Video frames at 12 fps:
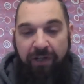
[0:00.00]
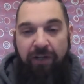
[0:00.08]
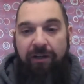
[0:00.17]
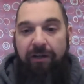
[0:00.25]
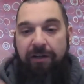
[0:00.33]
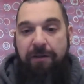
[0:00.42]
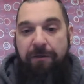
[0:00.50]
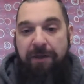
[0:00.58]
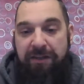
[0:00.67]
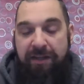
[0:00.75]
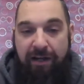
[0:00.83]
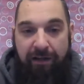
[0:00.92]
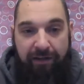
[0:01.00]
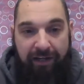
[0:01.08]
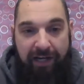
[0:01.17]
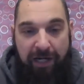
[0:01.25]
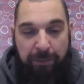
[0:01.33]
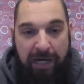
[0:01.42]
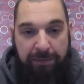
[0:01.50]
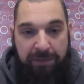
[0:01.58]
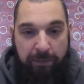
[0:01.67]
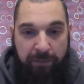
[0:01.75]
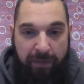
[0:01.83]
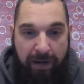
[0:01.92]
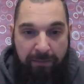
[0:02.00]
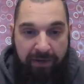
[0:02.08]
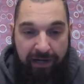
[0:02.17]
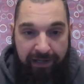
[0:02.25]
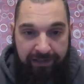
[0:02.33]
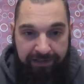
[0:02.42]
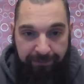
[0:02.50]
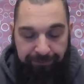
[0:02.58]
A thing that kind of pops up in my mind,